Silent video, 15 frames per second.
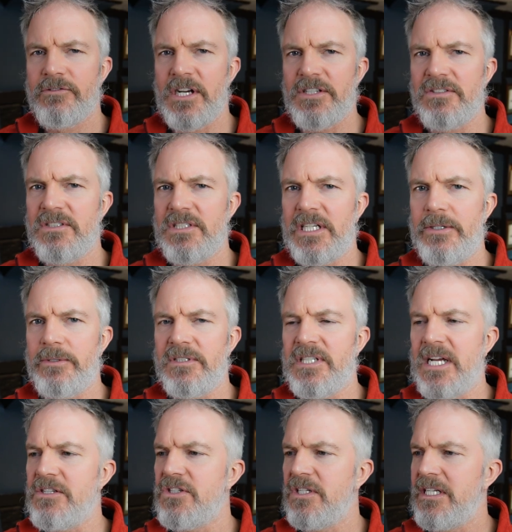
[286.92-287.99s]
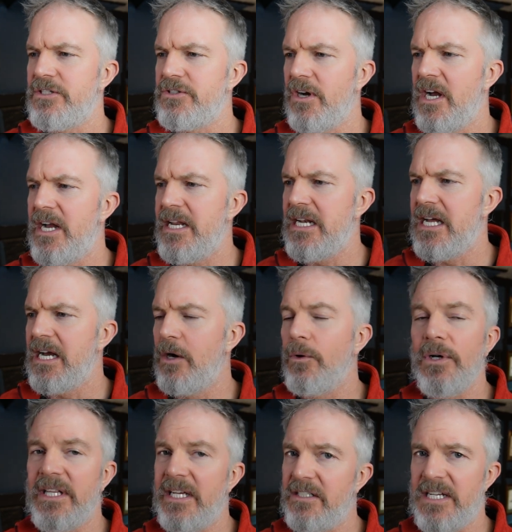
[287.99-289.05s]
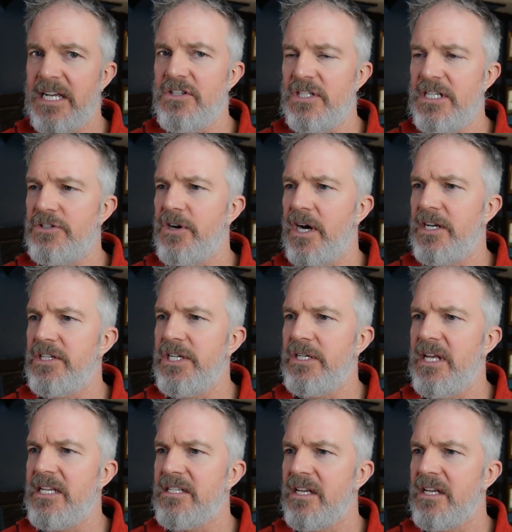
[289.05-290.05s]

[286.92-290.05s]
Russians are going to intentionally try and, uh, or they intentionally try to do this.